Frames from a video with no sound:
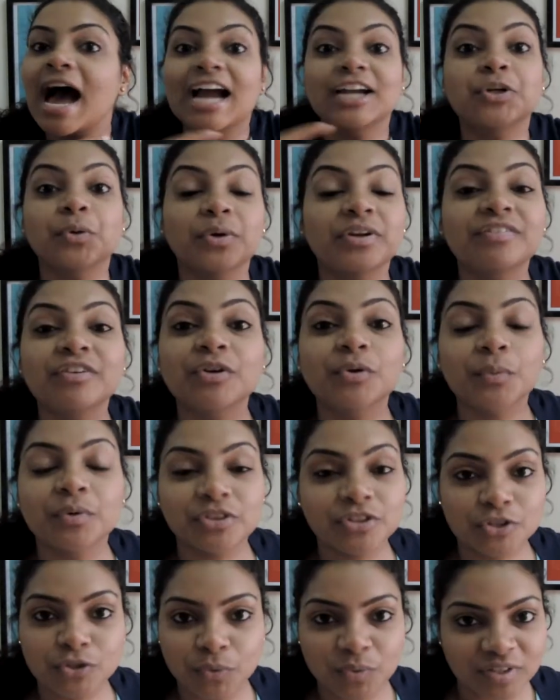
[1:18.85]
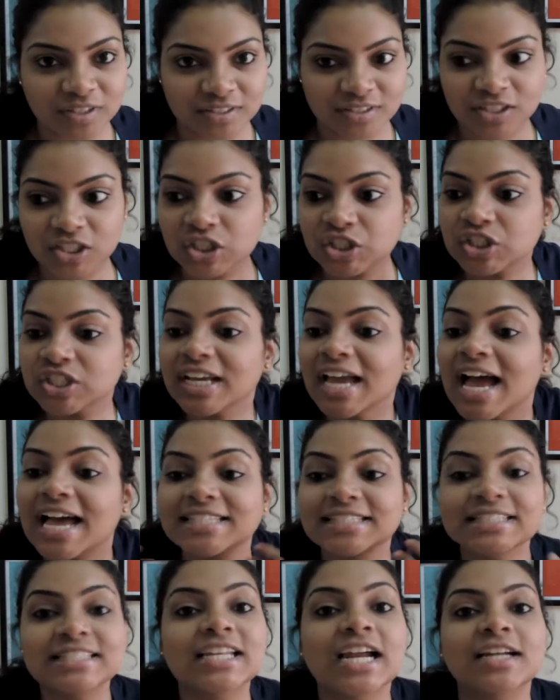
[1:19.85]
I don't even know what the joke is. She
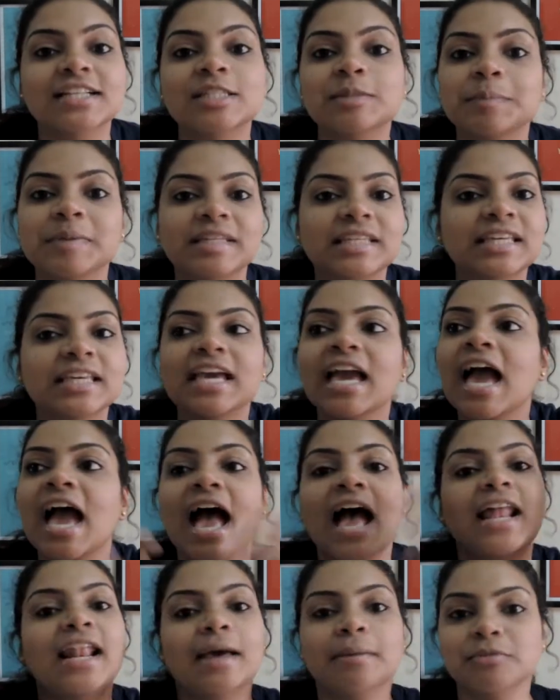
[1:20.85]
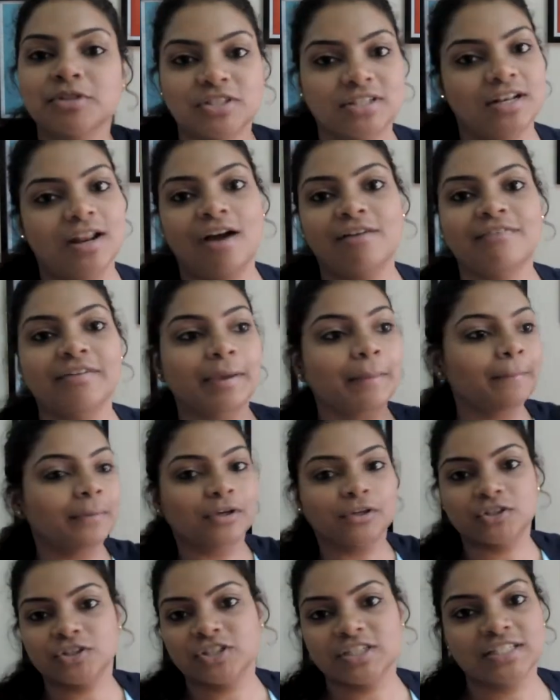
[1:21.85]
hasn't started speaking and I'm just laughing
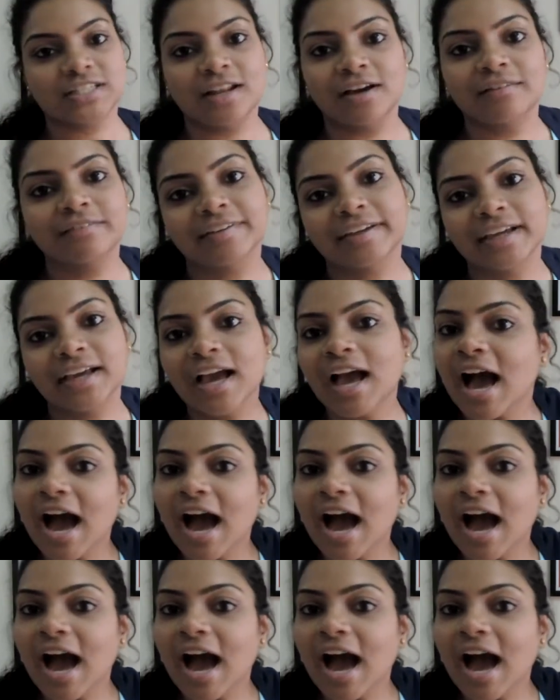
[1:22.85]
because she's laughing.